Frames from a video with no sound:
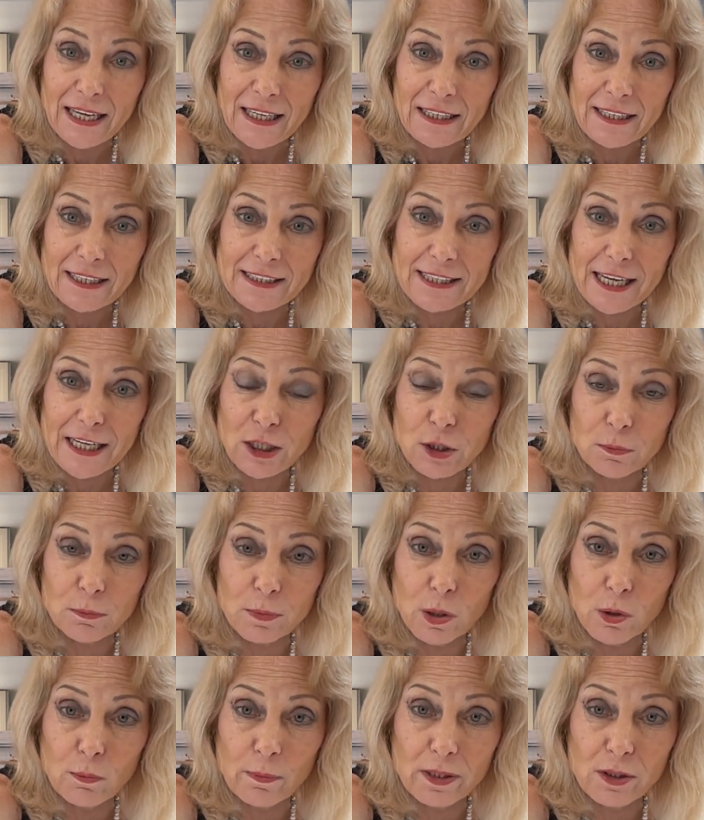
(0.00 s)
Now take a
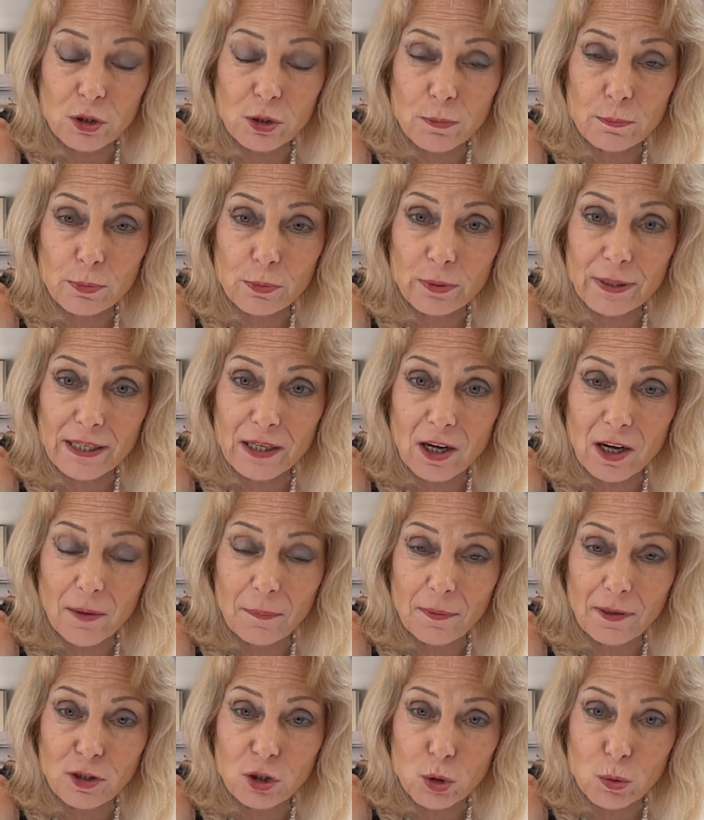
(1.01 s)
moment to bring
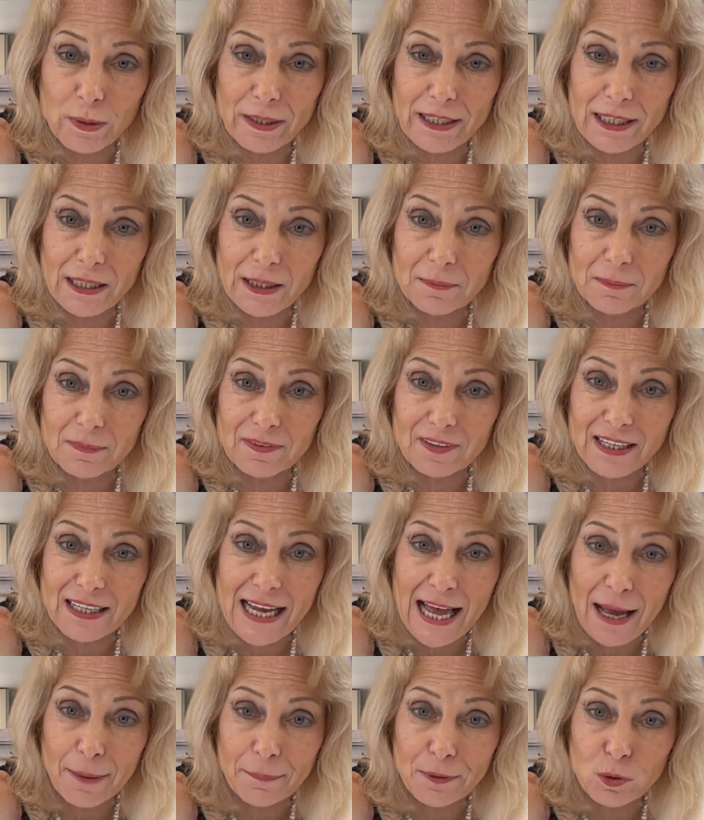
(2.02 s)
up a dream that
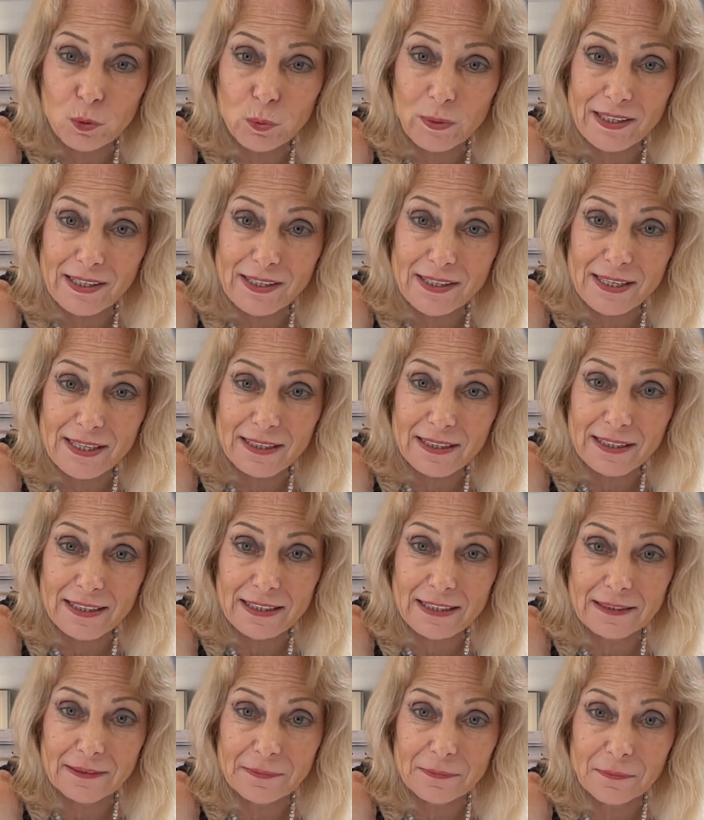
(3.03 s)
happened
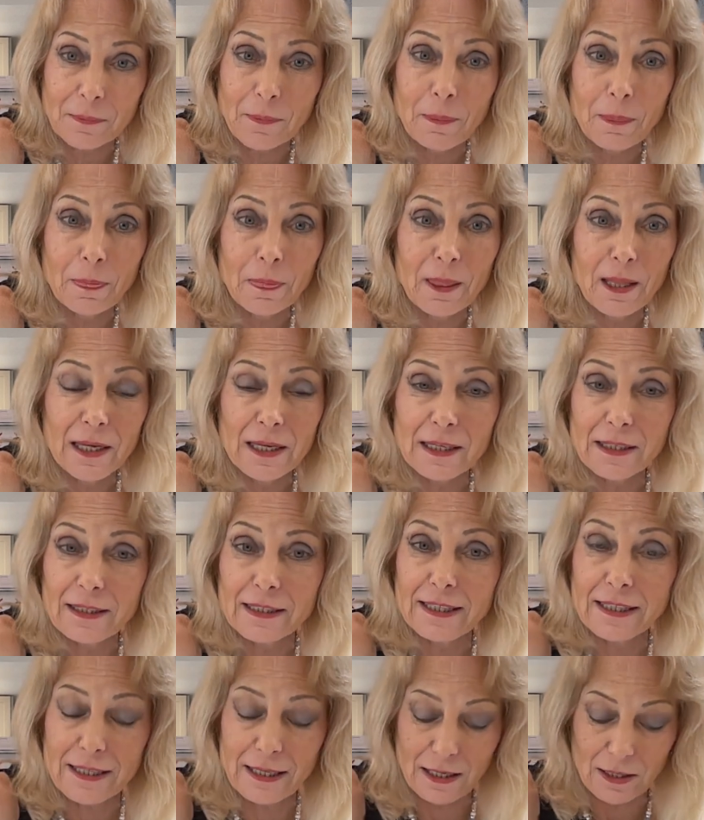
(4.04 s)
recently.
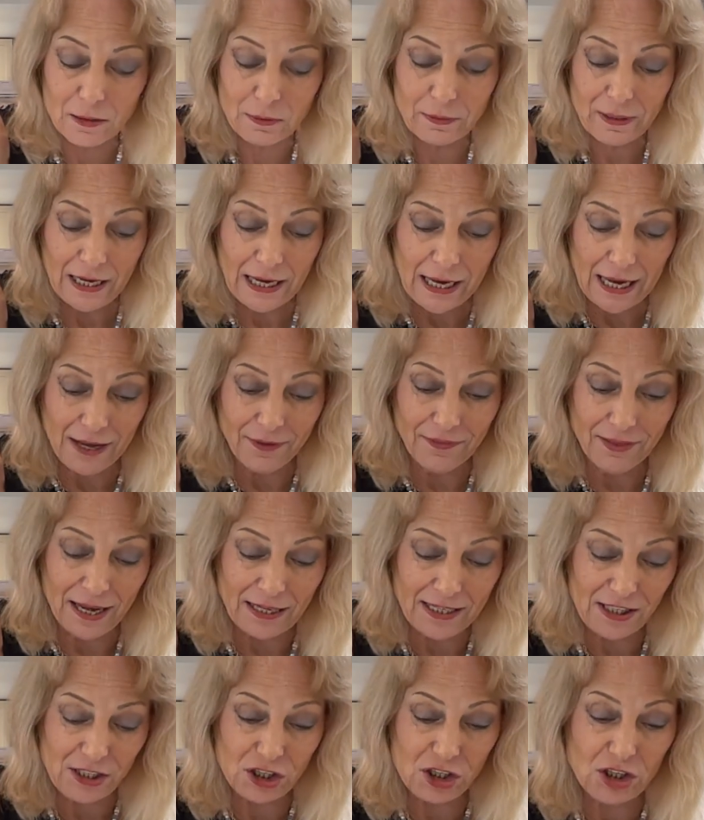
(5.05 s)
Leo, and that
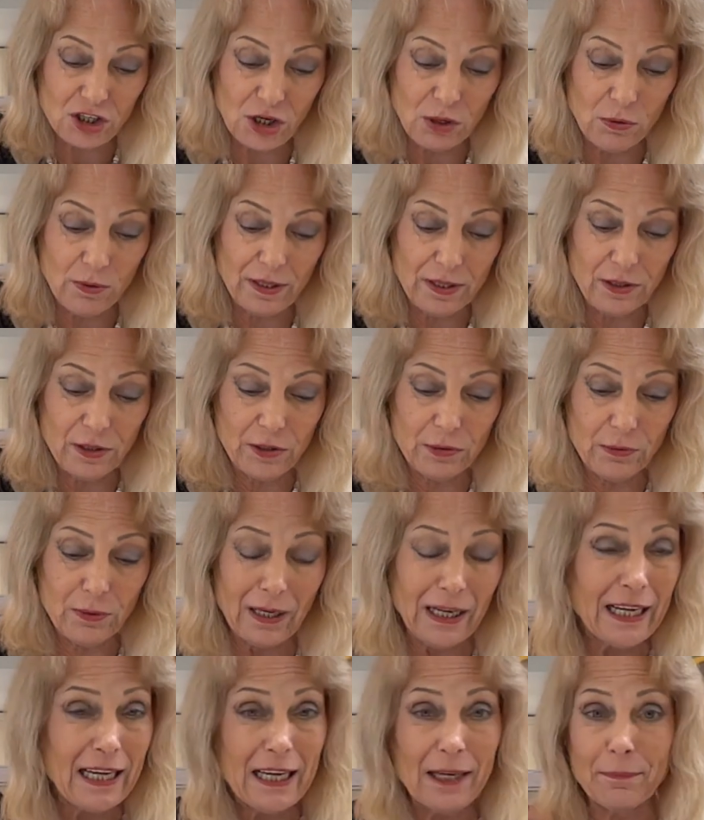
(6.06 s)
is showing you
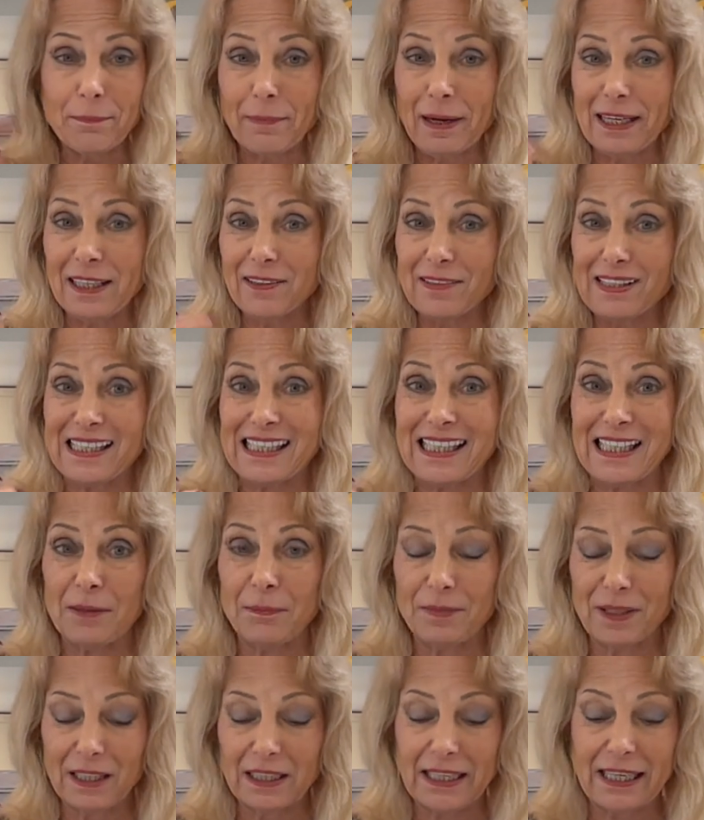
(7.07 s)
it might have
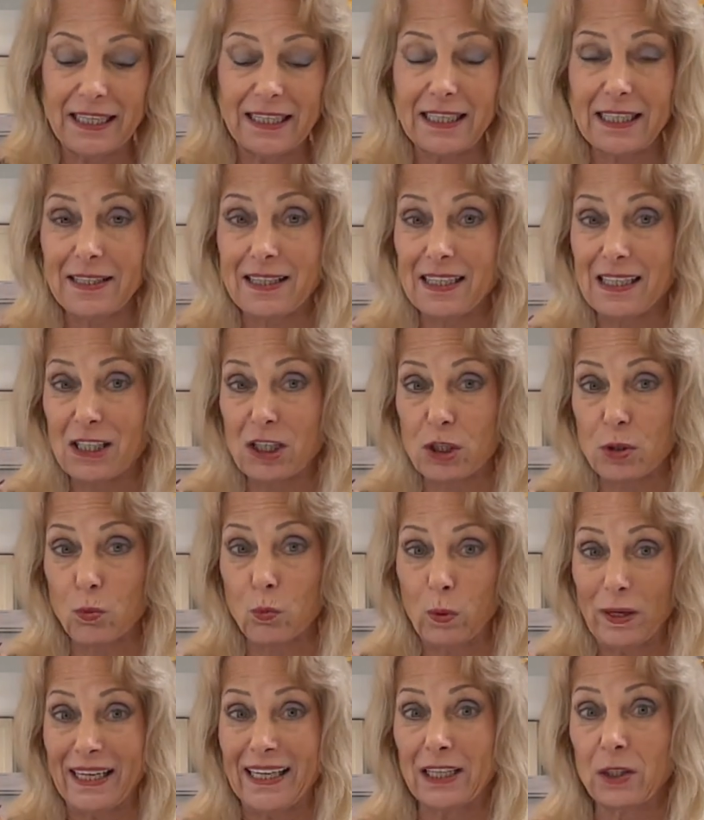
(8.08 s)
stimulated this
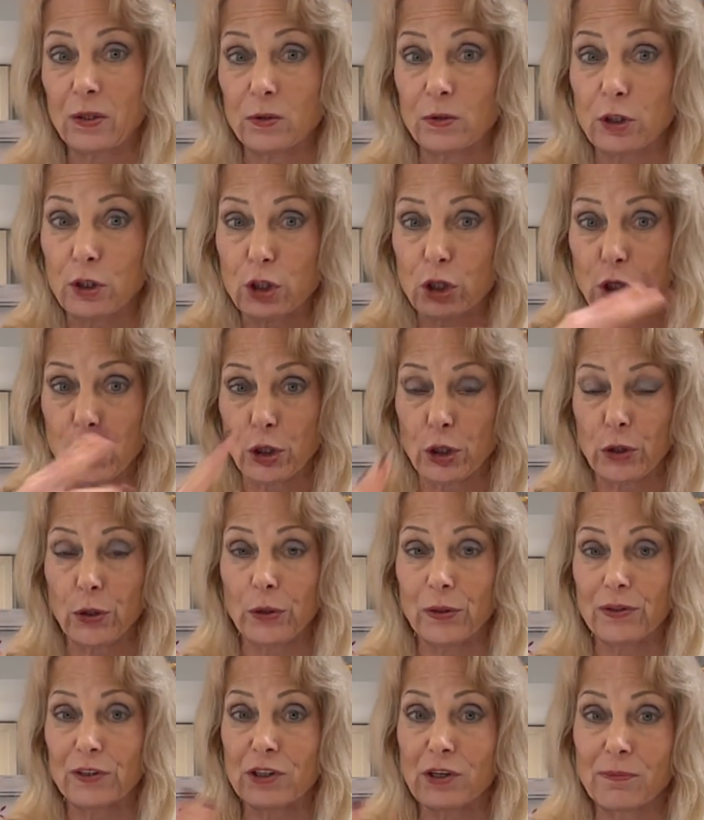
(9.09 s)
wheel to
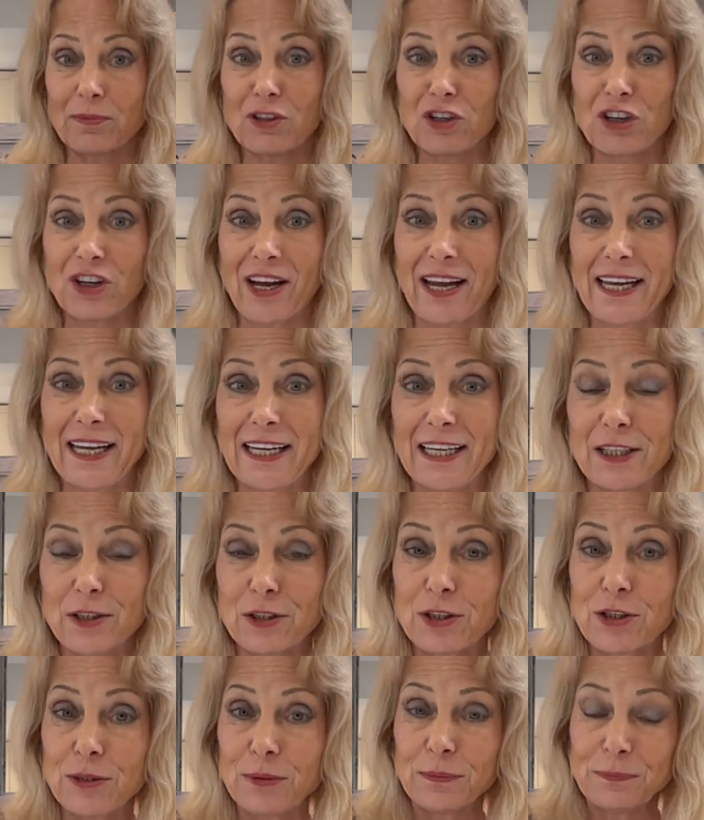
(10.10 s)
turn some
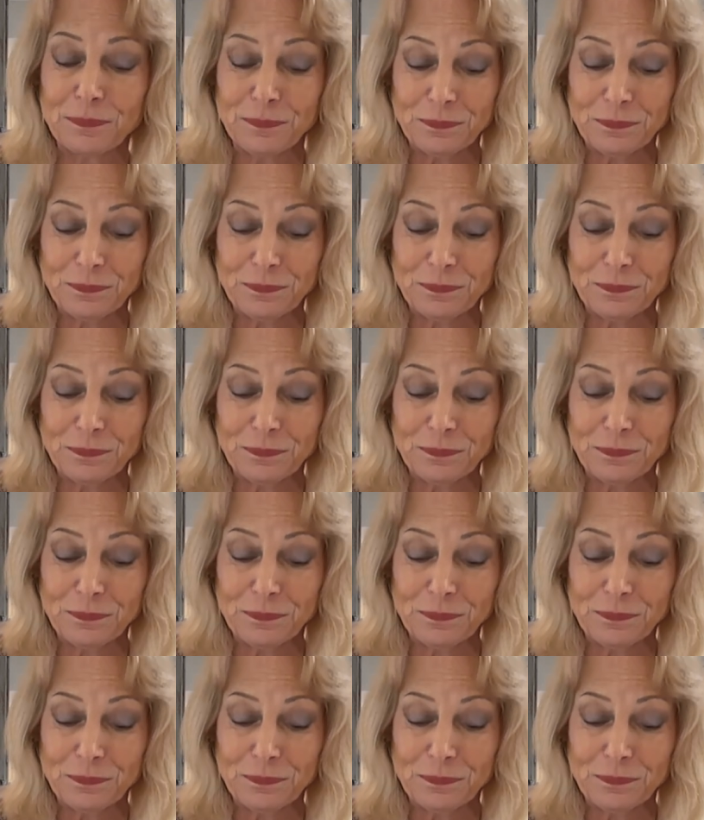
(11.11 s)
change